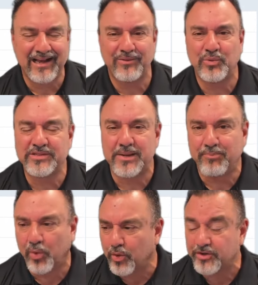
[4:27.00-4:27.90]
I won't say
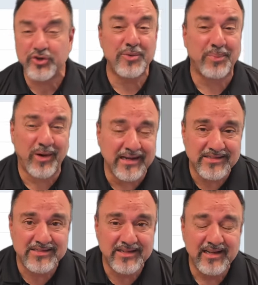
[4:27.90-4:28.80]
bored, you're
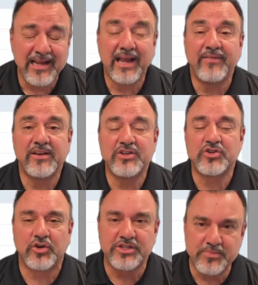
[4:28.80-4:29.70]
depressed. And then you
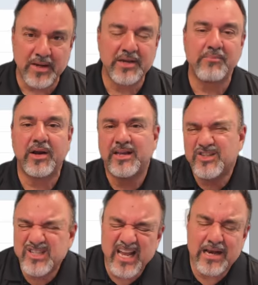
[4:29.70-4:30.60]
start spending money. It
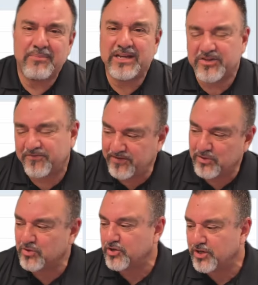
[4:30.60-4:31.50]
just kind of makes you
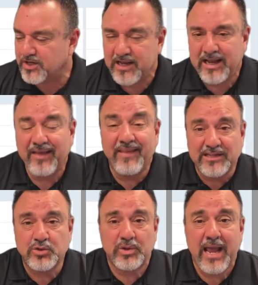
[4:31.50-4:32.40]
feel good. And
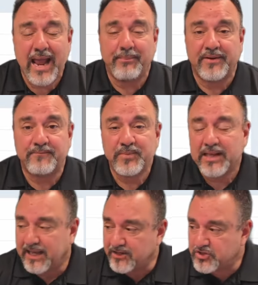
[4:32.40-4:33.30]
that's what happened.
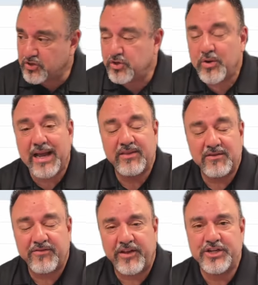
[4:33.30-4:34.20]
And so you had the
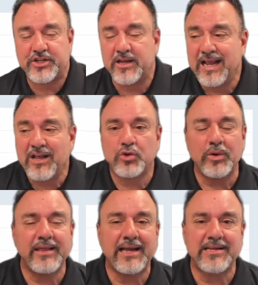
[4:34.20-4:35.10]
inflation.
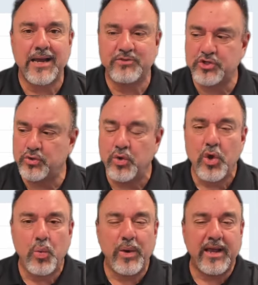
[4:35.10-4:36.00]
During that time too,
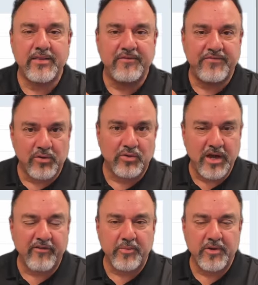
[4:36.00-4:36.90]
we had the federal
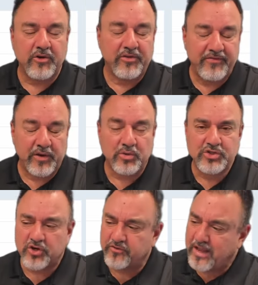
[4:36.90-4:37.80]
government or the Federal
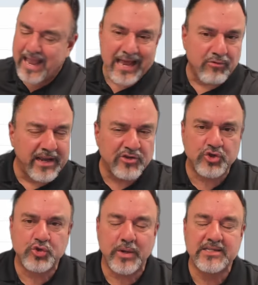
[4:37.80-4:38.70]
Reserve had
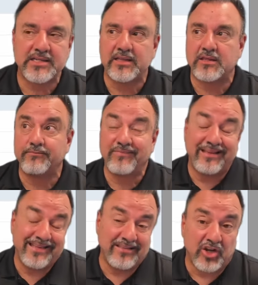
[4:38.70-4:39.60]
interest rates at the, I
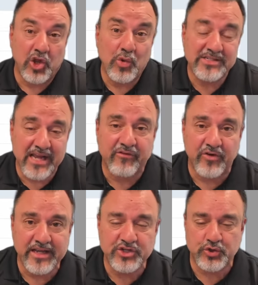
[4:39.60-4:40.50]
think the lowest ever
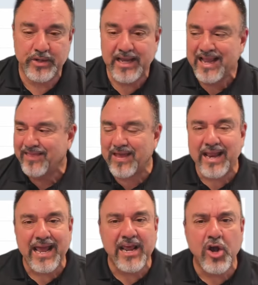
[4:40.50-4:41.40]
in history. And that
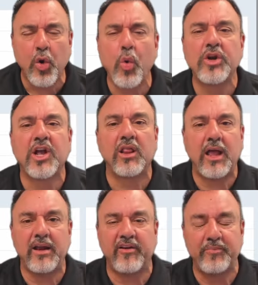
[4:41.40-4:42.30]
had a whole
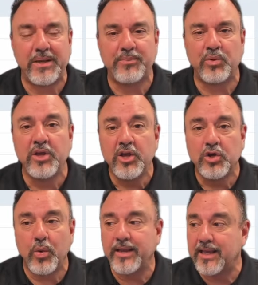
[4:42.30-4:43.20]
glut of people
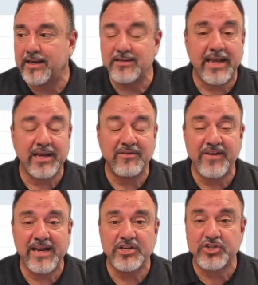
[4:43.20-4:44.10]
going in and taking
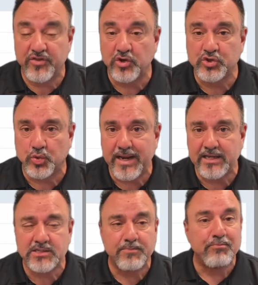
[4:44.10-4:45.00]
advantage of those
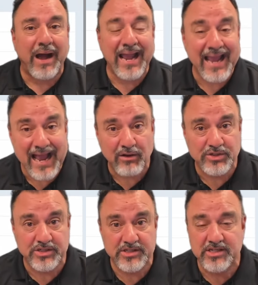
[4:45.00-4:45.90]
rates, buying
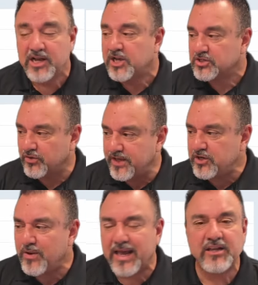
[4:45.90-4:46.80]
houses. So
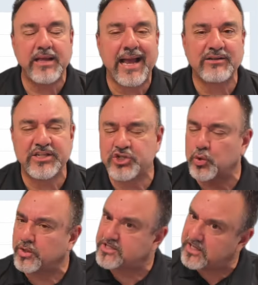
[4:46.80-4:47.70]
then you had a housing
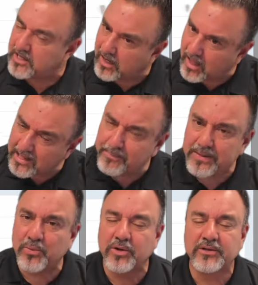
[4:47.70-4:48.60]
shortage. And a lot of
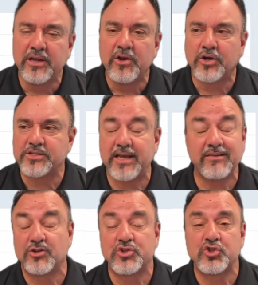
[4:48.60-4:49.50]
people are, are
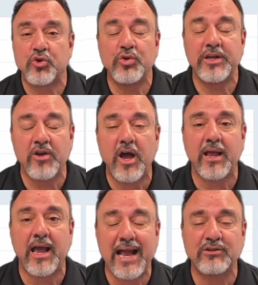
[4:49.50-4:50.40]
saying there's truly not
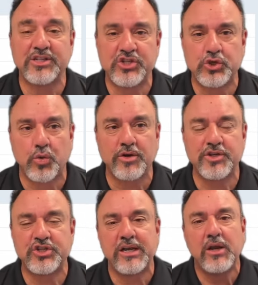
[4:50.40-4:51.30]
a housing
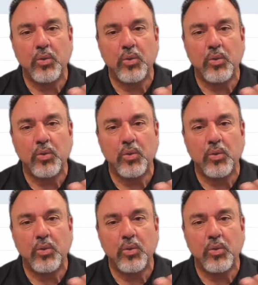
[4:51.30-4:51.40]
shortage.